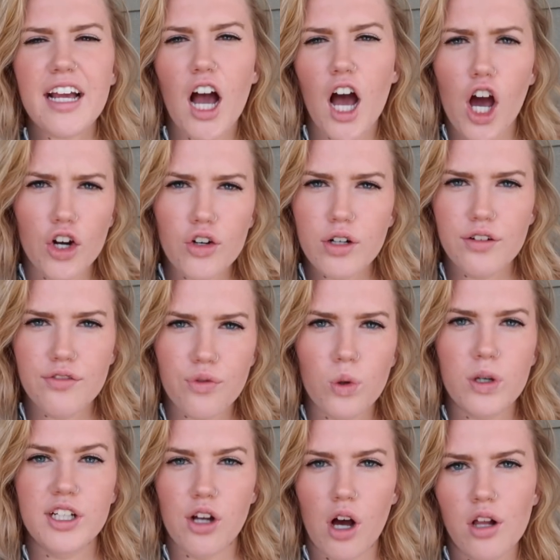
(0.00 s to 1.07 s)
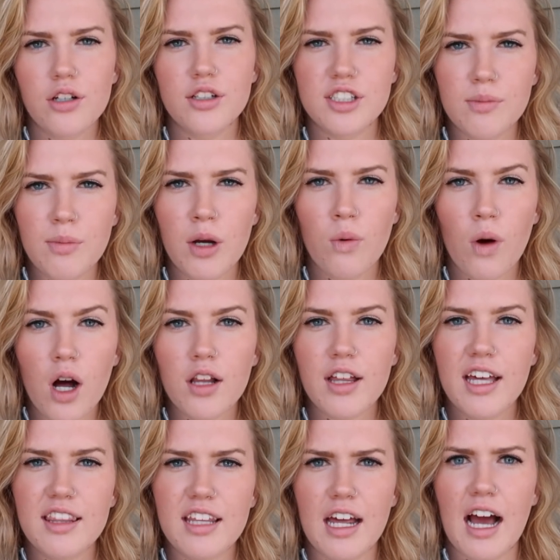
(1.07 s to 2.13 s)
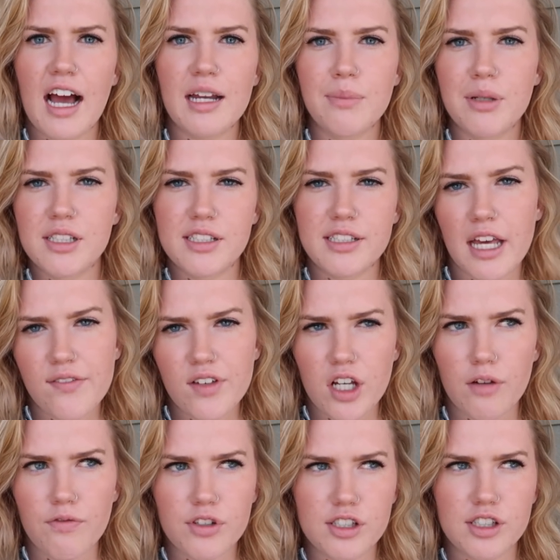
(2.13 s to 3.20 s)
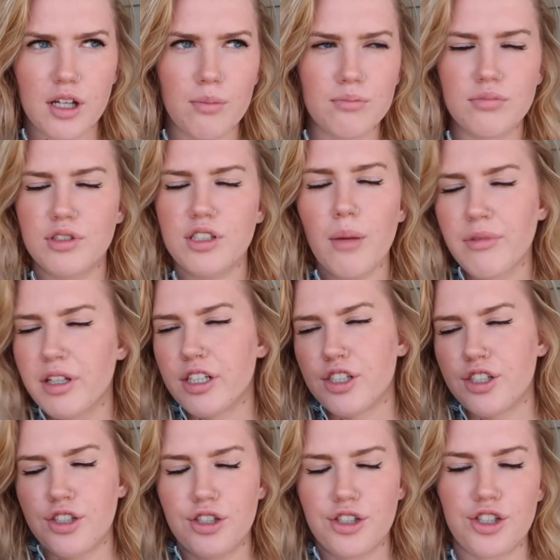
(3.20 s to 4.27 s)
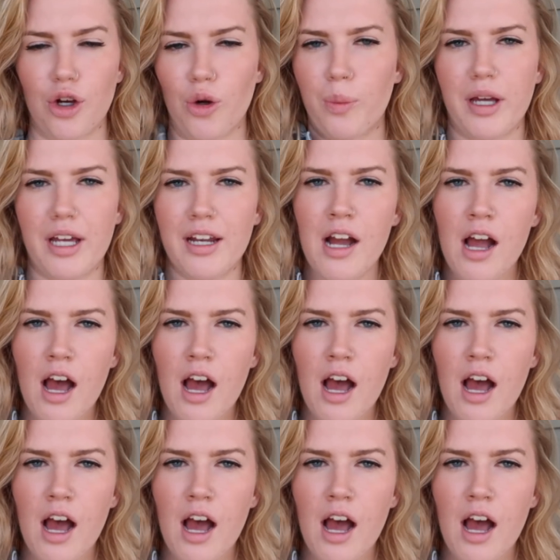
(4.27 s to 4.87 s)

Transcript: like $140 in my wallet that I'd been saving up for some something stupid.